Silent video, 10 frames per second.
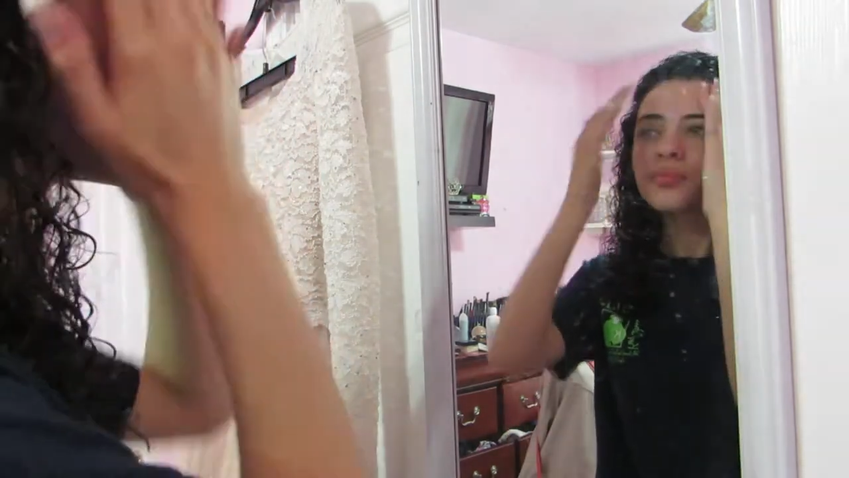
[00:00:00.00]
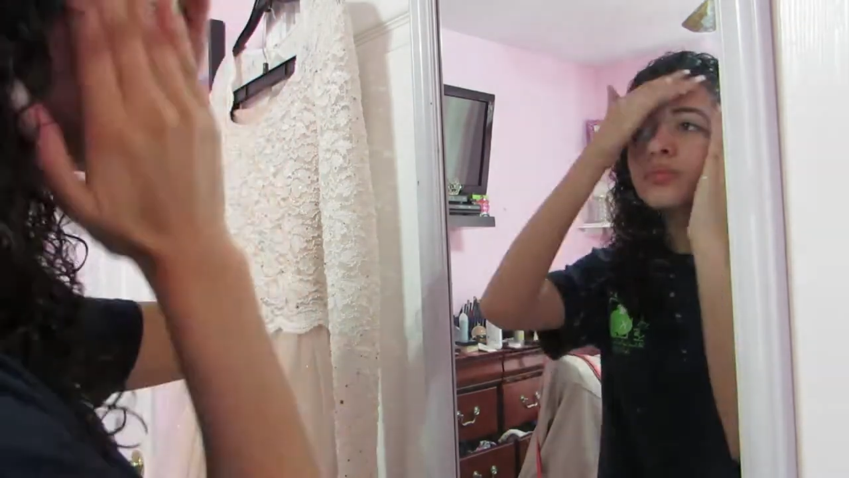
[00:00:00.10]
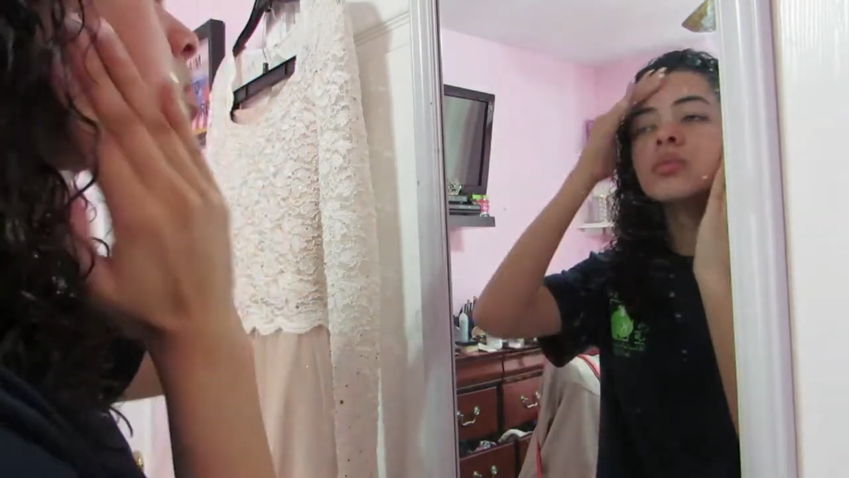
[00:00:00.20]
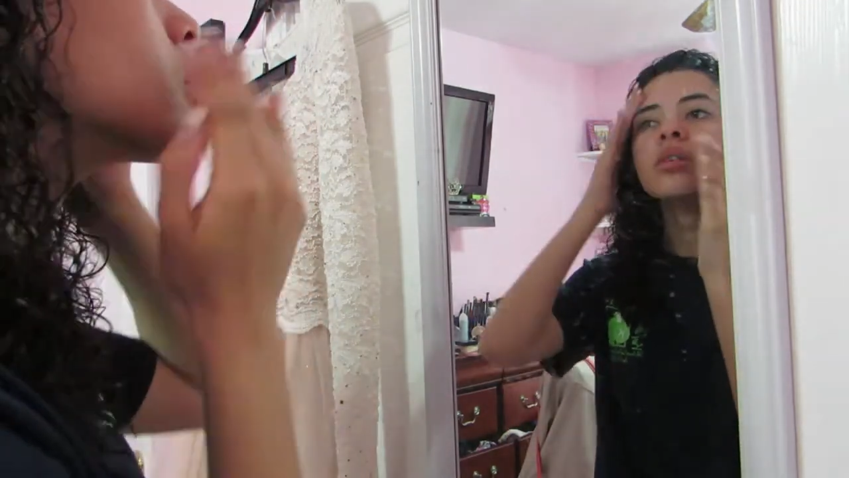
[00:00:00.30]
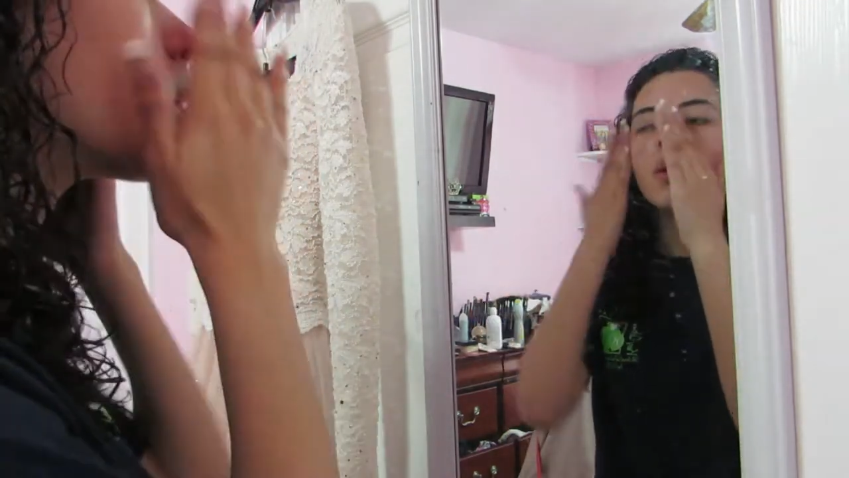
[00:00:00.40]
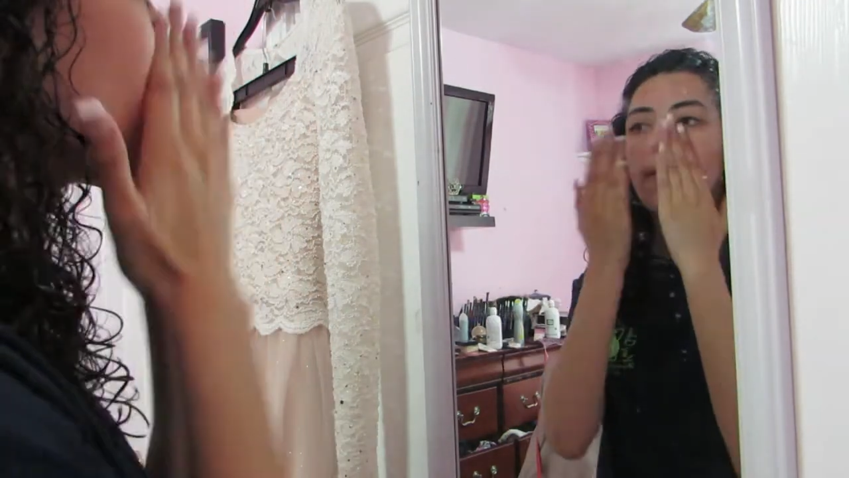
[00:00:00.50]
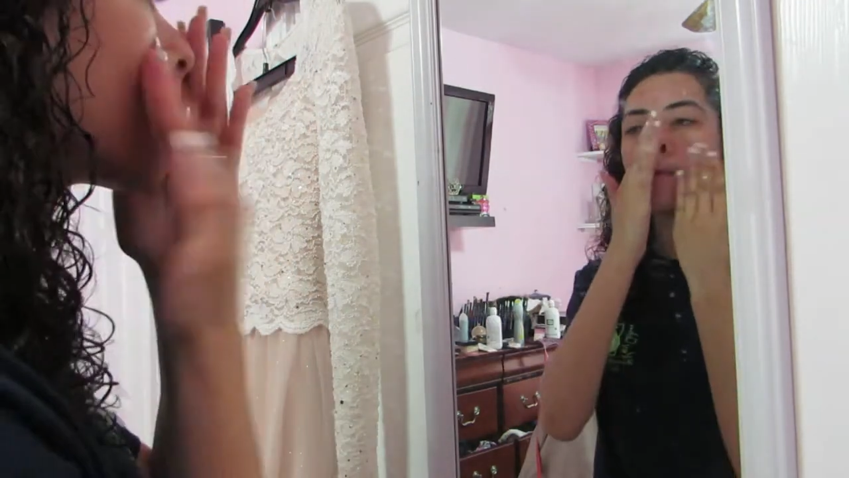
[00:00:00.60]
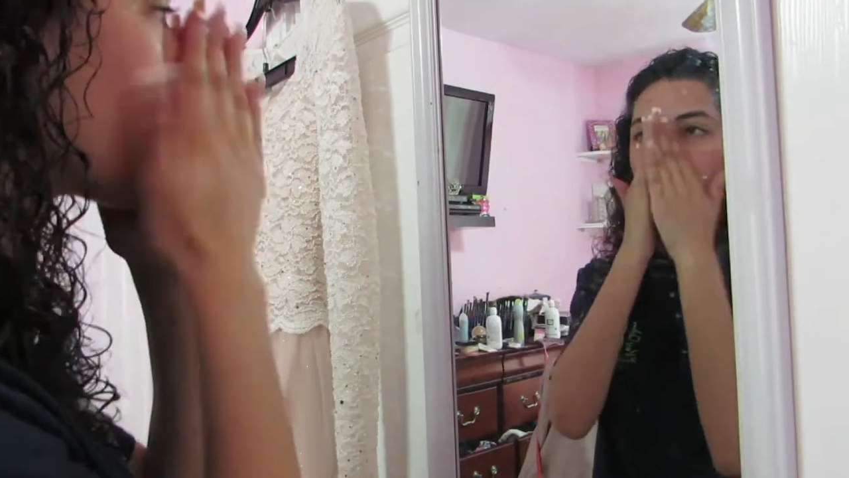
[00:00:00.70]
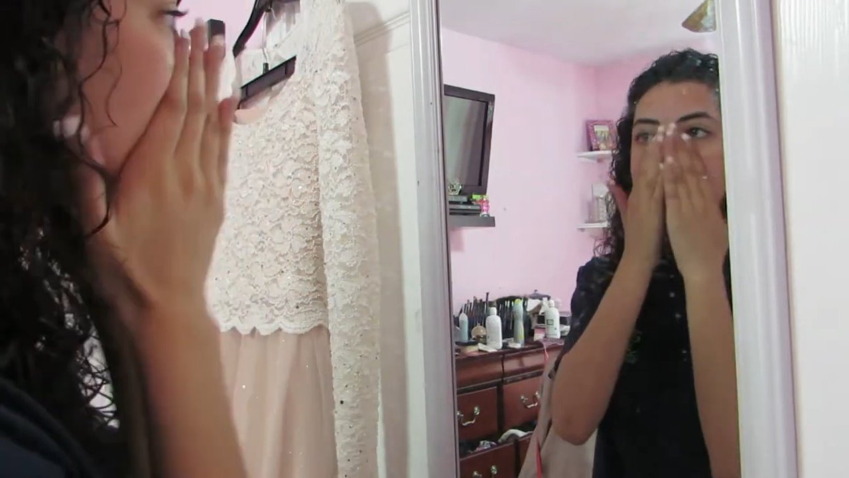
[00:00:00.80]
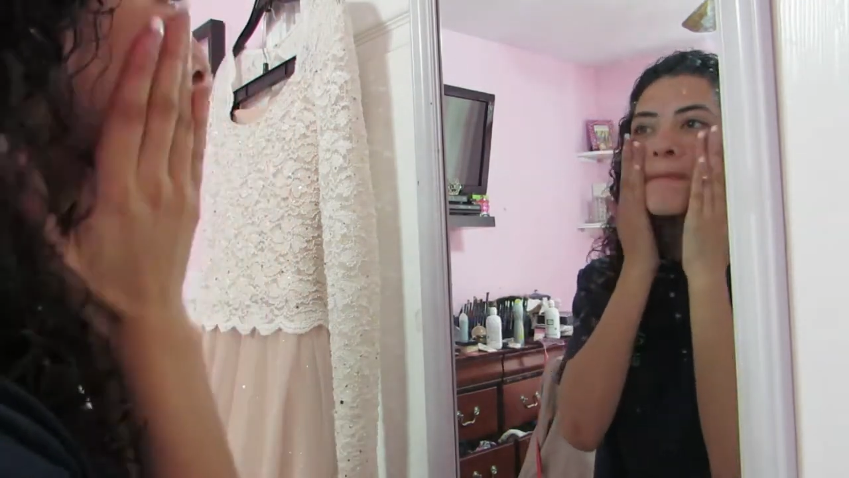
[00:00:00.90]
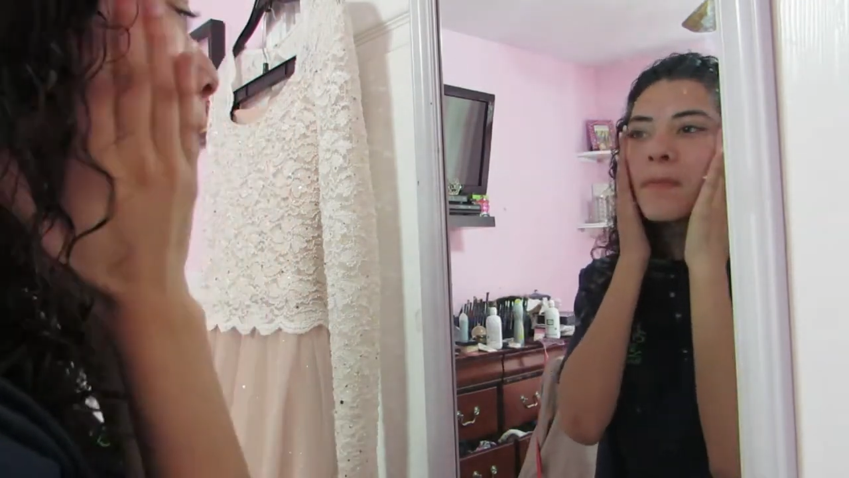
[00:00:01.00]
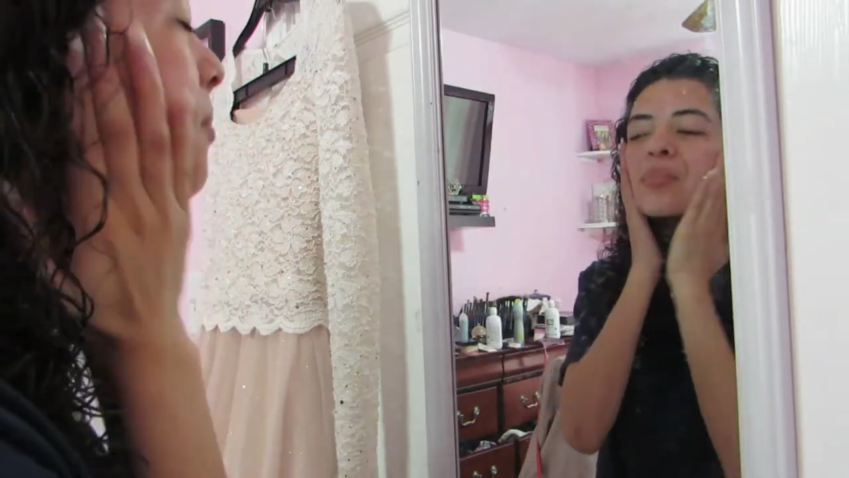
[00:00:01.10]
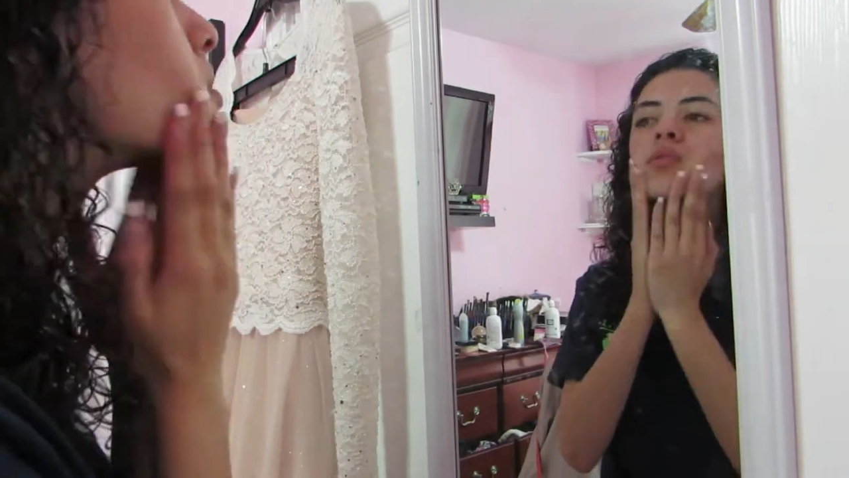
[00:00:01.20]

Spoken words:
and right now I am